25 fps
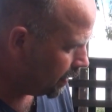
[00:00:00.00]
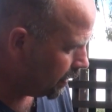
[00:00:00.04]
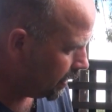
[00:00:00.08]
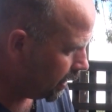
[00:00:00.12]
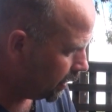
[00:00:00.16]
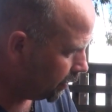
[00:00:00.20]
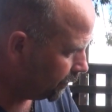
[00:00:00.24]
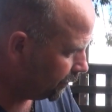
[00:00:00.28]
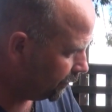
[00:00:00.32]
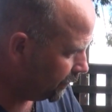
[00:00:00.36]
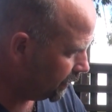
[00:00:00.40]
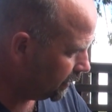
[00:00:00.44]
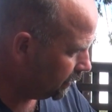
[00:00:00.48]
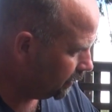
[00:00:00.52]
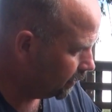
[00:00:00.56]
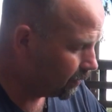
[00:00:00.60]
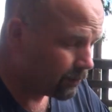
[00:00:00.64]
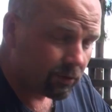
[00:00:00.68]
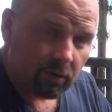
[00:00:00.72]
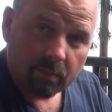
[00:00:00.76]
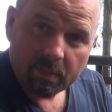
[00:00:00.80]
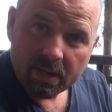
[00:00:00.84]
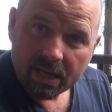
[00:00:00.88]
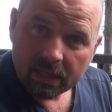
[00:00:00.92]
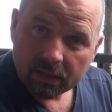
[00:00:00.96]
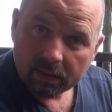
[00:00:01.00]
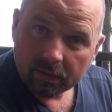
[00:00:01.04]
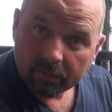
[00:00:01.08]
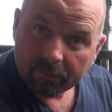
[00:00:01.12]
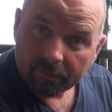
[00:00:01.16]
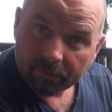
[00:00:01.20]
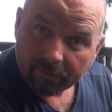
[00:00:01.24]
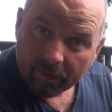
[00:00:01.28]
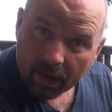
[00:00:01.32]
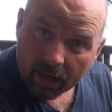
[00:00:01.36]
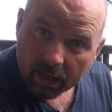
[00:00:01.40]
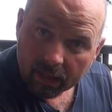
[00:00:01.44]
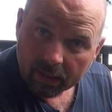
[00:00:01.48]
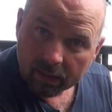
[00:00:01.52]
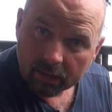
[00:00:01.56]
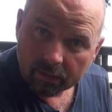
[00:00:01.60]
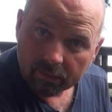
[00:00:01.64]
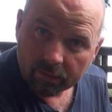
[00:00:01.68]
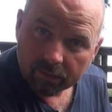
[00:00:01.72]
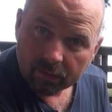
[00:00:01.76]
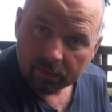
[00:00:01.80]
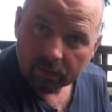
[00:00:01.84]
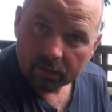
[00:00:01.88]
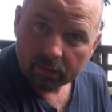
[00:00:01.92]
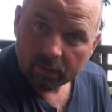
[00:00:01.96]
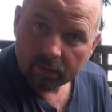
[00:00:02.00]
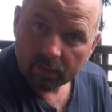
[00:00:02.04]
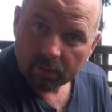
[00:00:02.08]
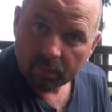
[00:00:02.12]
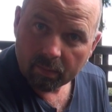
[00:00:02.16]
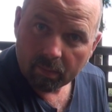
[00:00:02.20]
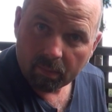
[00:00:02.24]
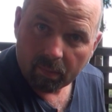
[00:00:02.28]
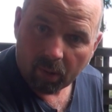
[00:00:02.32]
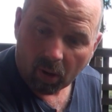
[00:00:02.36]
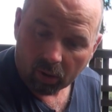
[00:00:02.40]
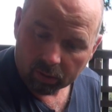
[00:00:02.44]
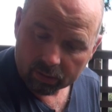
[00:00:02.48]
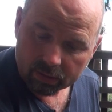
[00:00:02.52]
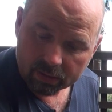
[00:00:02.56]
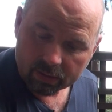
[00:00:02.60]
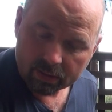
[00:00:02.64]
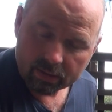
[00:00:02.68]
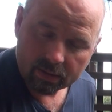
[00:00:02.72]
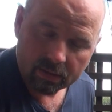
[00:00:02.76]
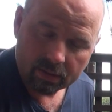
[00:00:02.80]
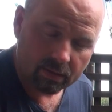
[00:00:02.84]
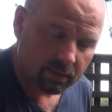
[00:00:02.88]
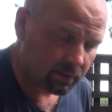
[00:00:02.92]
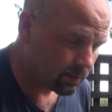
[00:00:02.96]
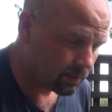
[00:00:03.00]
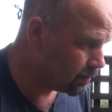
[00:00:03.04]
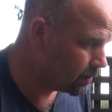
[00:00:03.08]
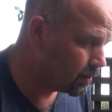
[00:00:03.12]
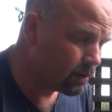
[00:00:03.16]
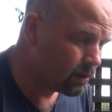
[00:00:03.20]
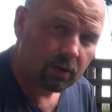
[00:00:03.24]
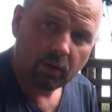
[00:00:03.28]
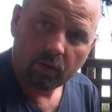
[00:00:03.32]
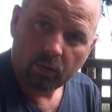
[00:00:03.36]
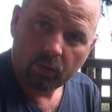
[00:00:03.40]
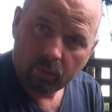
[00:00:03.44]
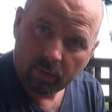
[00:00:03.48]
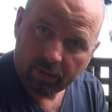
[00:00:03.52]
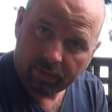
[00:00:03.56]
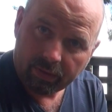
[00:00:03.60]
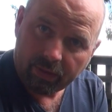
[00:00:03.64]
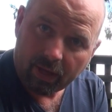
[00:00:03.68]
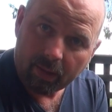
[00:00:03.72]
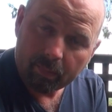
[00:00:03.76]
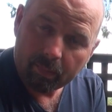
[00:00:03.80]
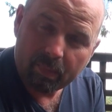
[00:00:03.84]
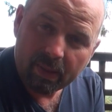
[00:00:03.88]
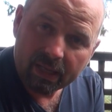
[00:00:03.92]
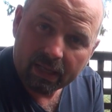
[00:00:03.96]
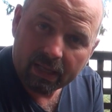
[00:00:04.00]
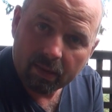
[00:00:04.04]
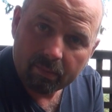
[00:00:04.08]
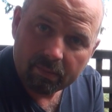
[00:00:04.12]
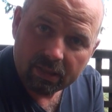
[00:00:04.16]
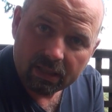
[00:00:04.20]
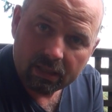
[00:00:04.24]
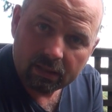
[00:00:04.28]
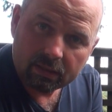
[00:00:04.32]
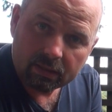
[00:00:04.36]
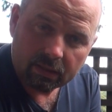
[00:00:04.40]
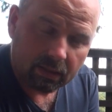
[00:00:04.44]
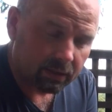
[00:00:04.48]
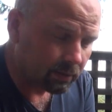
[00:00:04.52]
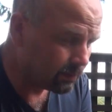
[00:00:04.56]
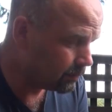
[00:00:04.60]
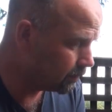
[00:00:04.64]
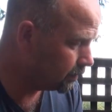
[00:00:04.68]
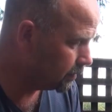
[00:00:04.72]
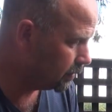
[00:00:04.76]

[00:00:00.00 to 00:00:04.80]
I'll fill the remaining 5 pots with that bigger media.